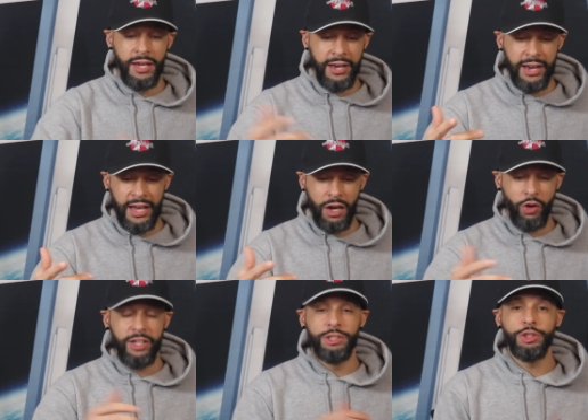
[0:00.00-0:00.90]

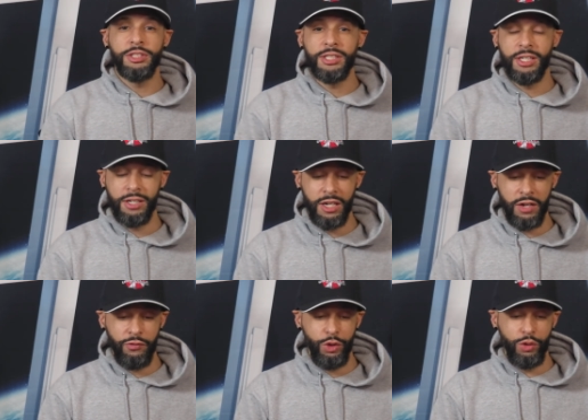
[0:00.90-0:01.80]
Now, interesting
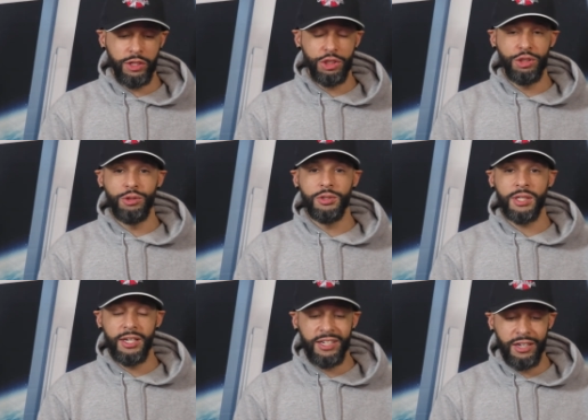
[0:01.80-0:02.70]
enough, you can choose
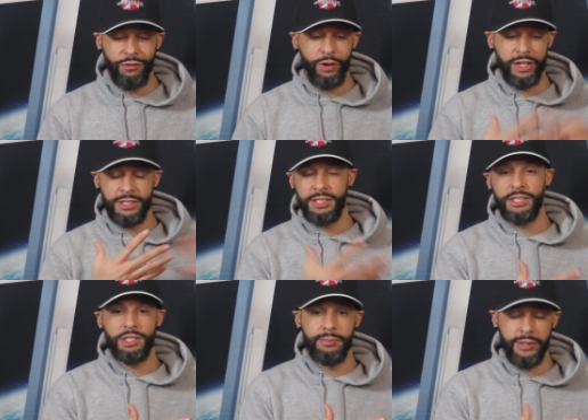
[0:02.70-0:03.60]
a different
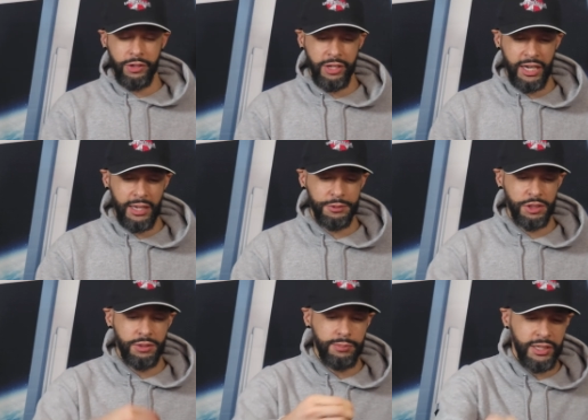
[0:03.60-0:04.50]
accessibility
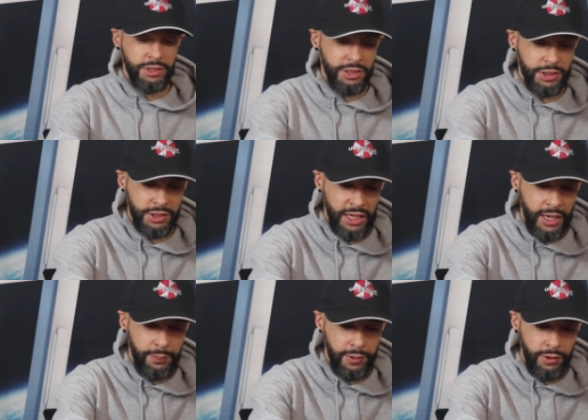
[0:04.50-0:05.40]
option by just
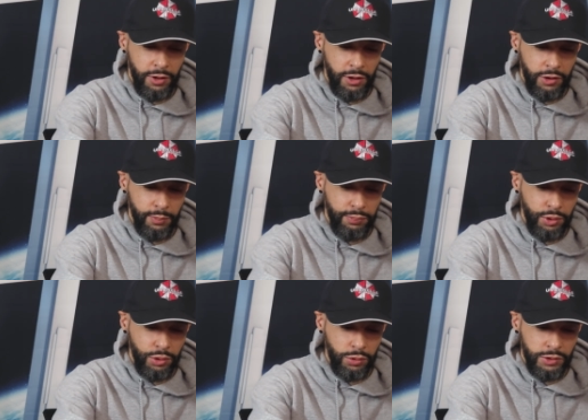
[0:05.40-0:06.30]
tapping on the
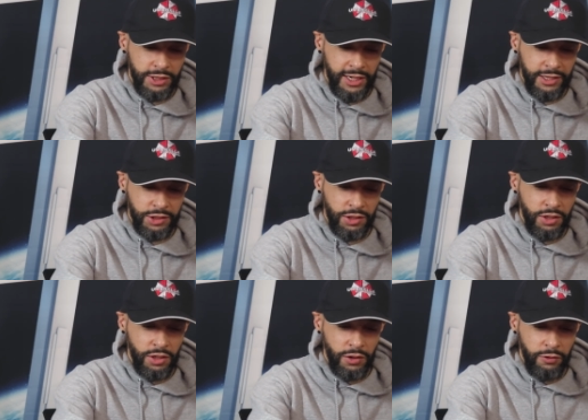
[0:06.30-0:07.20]
blue text
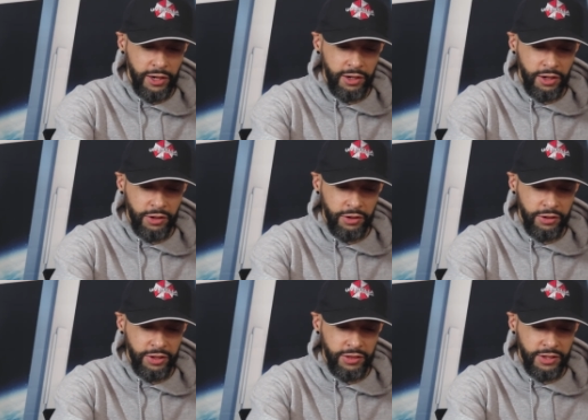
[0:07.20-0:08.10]
right
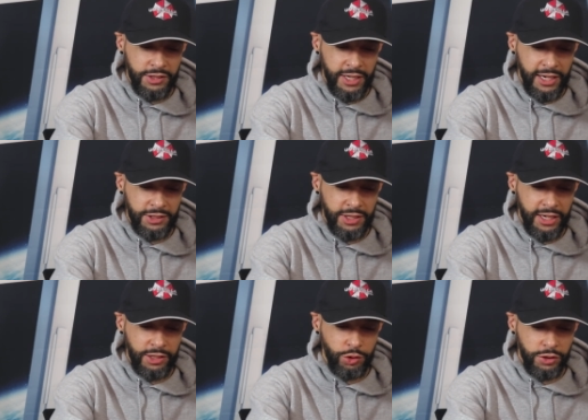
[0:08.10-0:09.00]
underneath the text
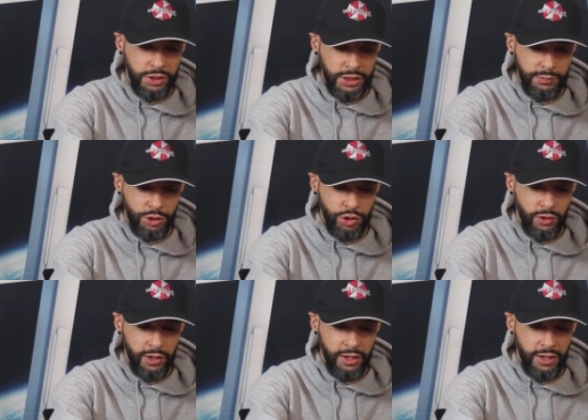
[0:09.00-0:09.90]
extra dim
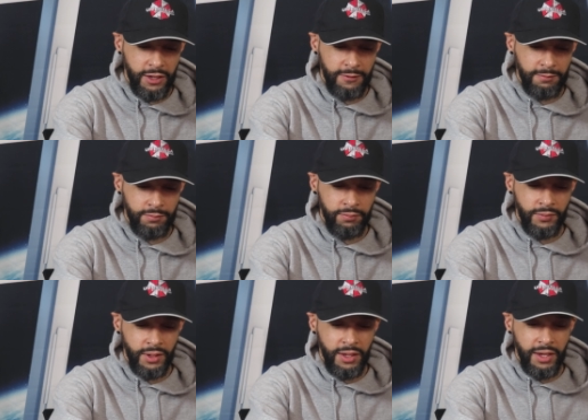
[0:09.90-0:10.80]
shortcut
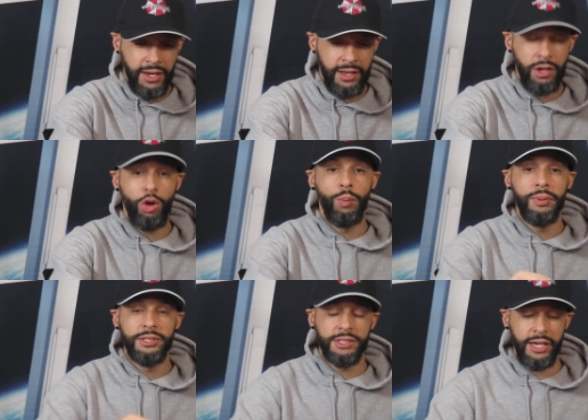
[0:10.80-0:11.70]
and that
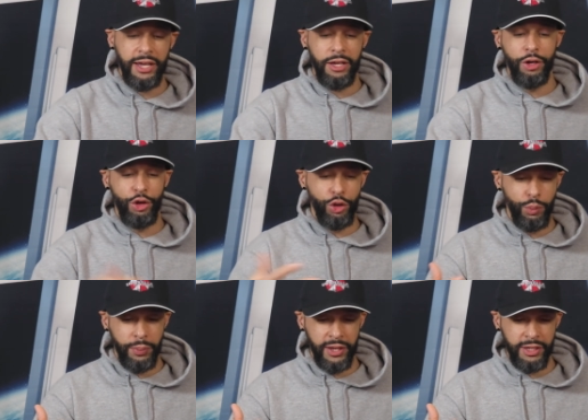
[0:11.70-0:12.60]
opens a new
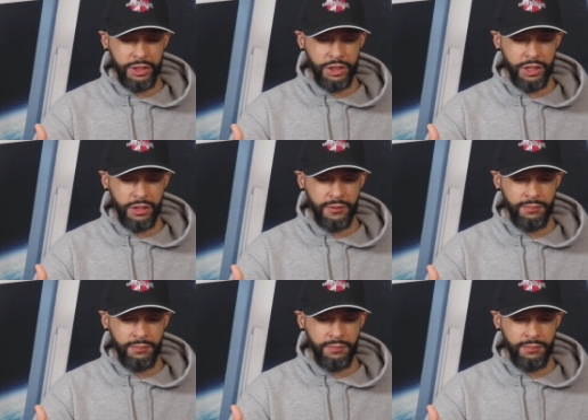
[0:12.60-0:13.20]
page here.